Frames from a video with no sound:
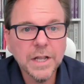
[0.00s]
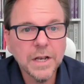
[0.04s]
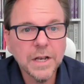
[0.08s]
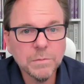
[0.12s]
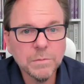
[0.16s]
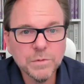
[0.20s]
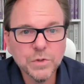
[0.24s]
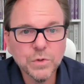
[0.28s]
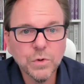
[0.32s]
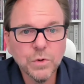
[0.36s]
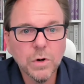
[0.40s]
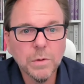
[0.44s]
and
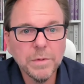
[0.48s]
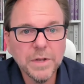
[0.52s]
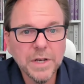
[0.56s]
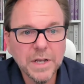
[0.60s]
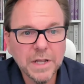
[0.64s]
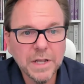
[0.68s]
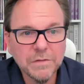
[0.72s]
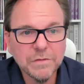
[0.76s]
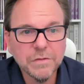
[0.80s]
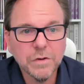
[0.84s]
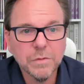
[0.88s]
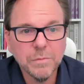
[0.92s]

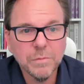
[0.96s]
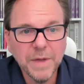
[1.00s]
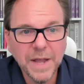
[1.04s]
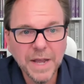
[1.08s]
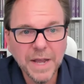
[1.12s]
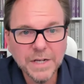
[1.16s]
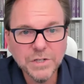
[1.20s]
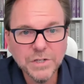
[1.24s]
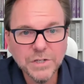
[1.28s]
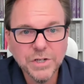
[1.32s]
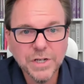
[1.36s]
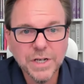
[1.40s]
absorbing
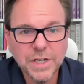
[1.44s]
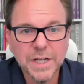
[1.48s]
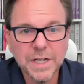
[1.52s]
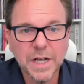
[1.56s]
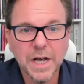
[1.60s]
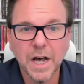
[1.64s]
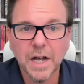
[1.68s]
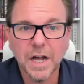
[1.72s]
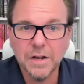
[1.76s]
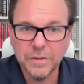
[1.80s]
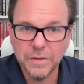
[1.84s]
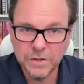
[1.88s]
information in
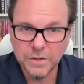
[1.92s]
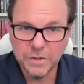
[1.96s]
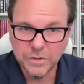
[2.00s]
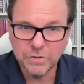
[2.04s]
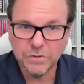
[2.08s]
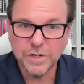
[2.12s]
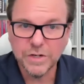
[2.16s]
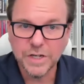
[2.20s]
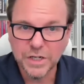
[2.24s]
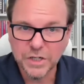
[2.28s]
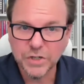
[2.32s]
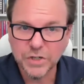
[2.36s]
kind of the
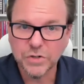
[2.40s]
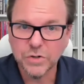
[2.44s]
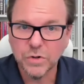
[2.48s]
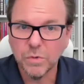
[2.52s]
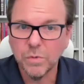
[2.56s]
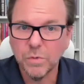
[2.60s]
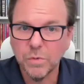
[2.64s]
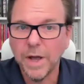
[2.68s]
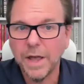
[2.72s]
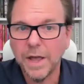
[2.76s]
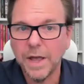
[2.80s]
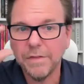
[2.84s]

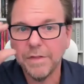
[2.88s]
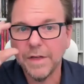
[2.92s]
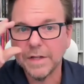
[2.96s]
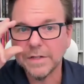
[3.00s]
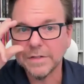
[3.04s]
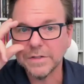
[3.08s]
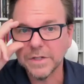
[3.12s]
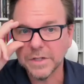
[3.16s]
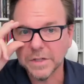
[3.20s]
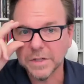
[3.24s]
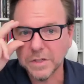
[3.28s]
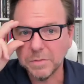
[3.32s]
traditional way
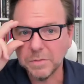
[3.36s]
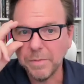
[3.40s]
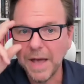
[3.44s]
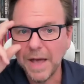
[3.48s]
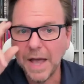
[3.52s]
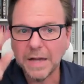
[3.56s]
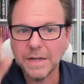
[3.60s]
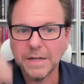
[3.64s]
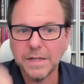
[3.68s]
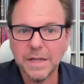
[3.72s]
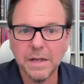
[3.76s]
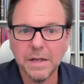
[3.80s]
that's
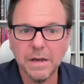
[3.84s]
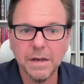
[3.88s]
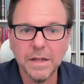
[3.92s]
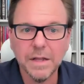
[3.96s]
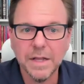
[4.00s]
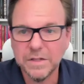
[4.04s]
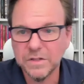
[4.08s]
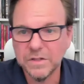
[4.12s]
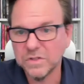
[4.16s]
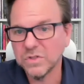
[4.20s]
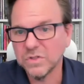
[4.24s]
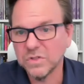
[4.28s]
expected
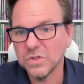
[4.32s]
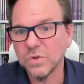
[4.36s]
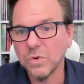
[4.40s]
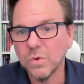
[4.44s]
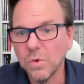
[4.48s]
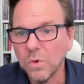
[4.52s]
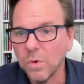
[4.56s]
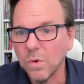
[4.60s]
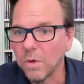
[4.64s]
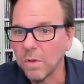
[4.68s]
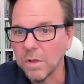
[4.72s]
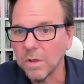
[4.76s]
in
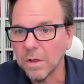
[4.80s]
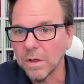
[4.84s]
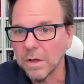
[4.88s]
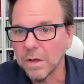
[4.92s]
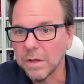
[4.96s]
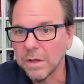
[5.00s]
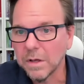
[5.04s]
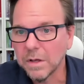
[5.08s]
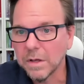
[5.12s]
school.